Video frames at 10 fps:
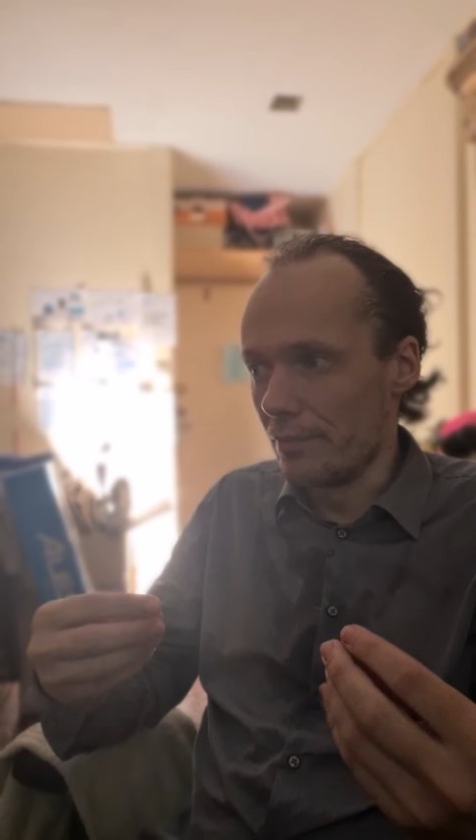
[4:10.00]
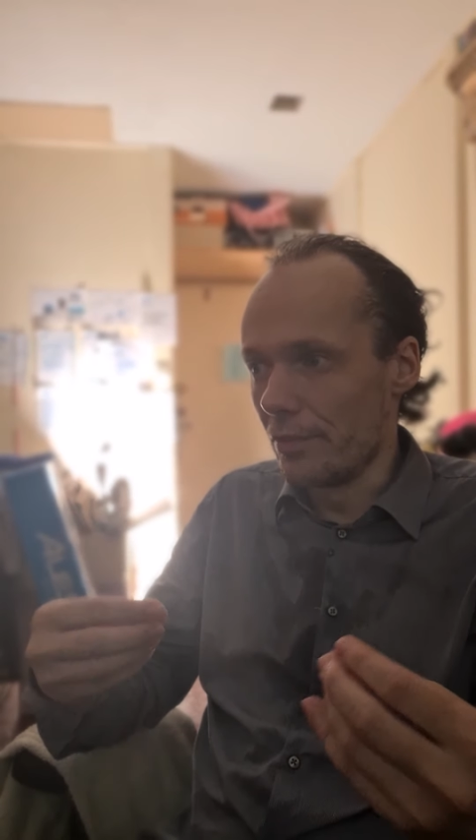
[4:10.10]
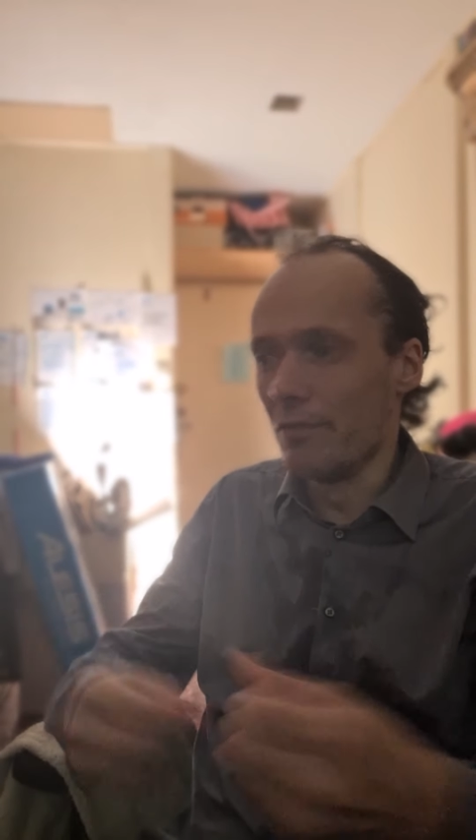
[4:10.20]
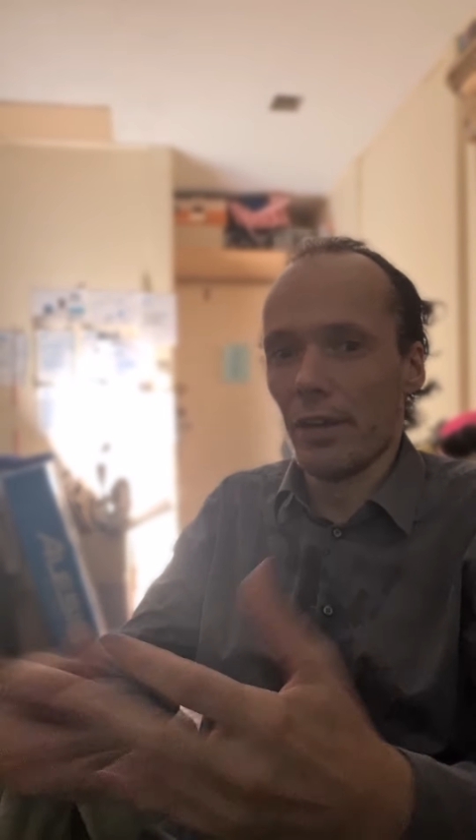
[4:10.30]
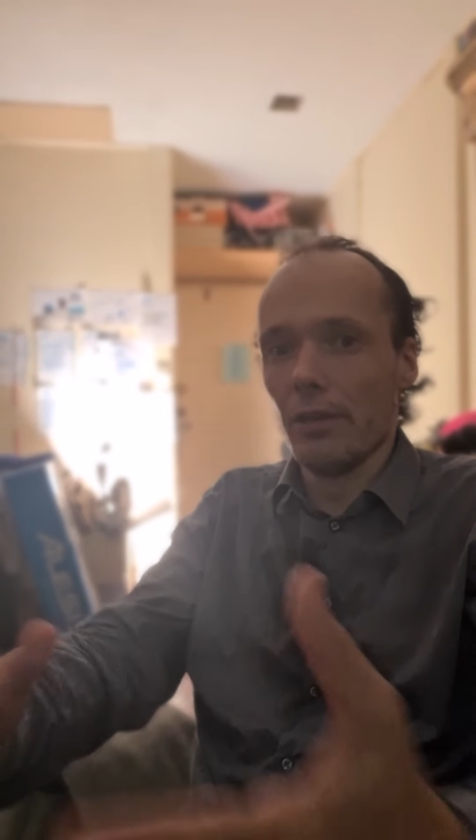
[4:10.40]

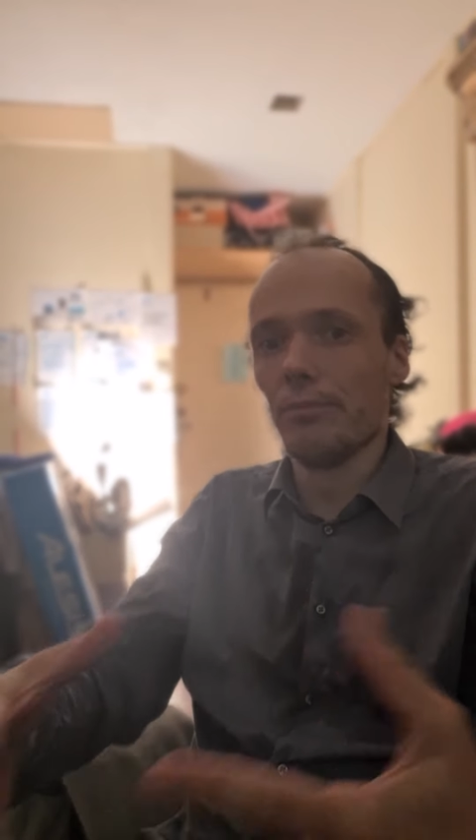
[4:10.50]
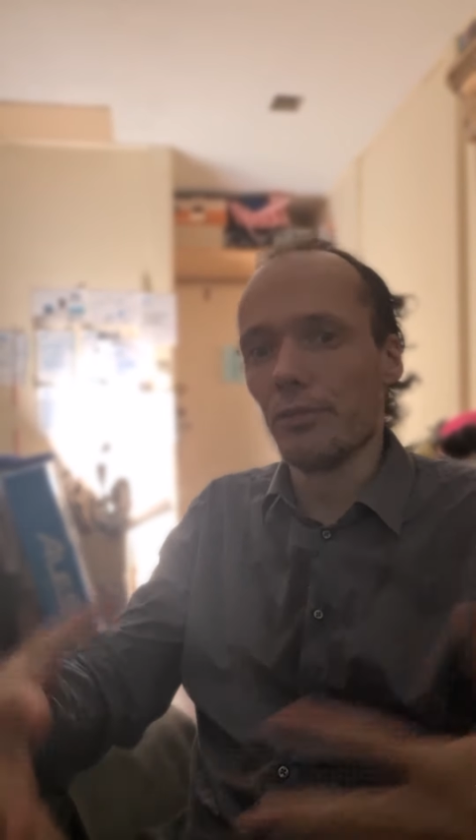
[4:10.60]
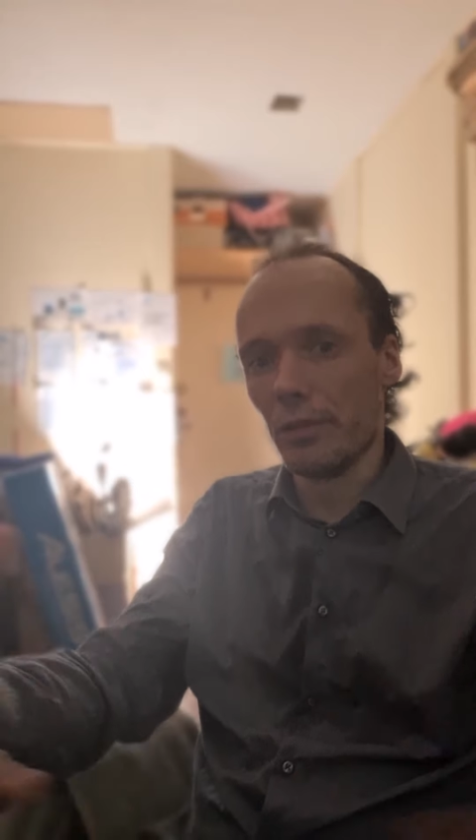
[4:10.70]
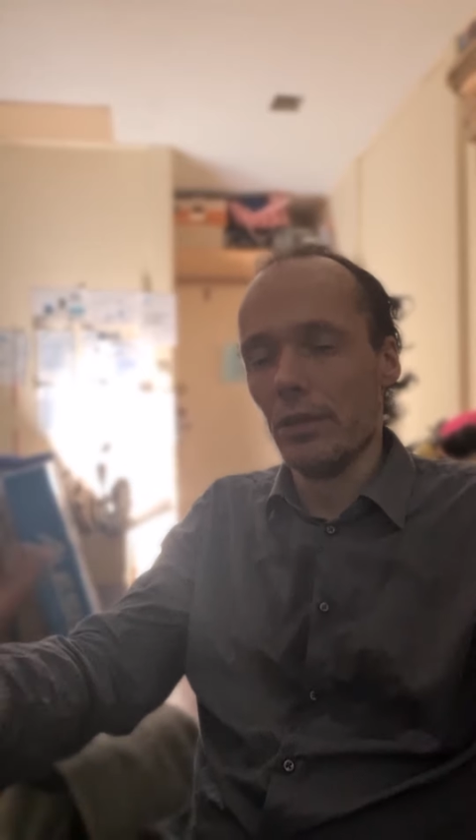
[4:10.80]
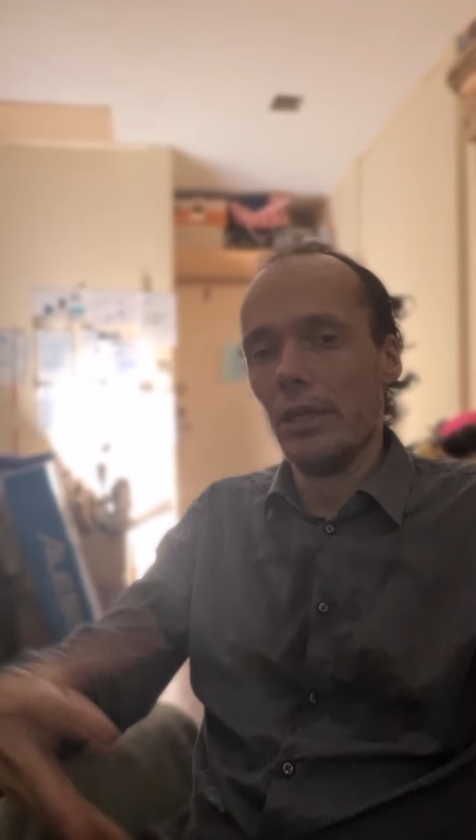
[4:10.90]
developed
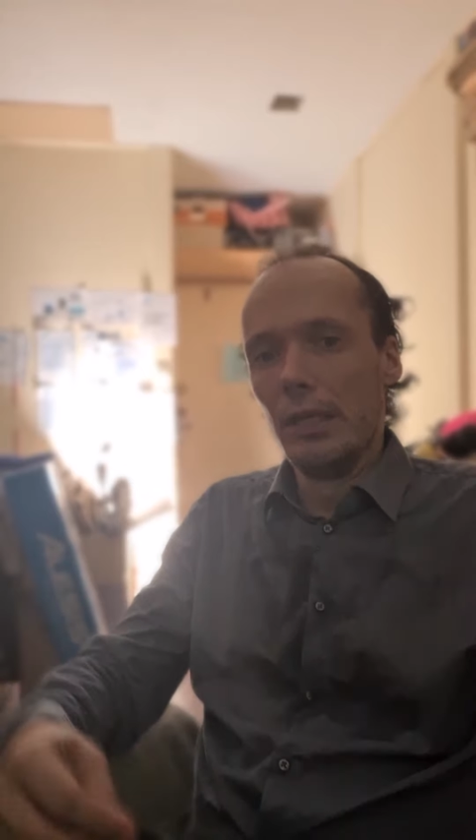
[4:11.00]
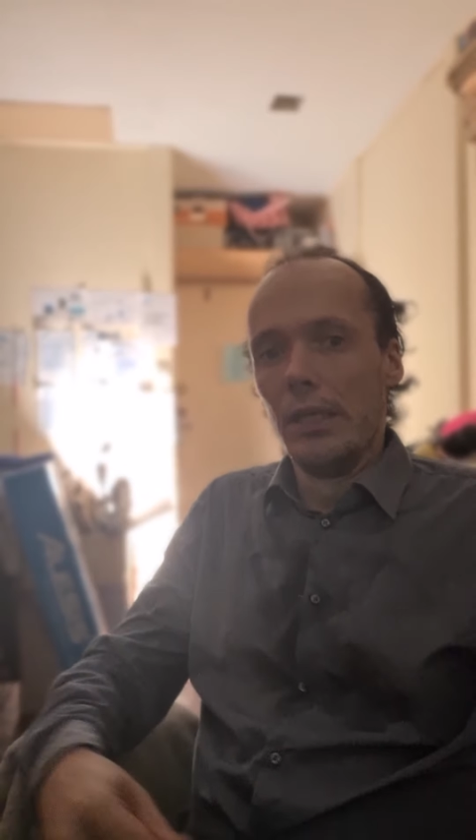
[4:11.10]
or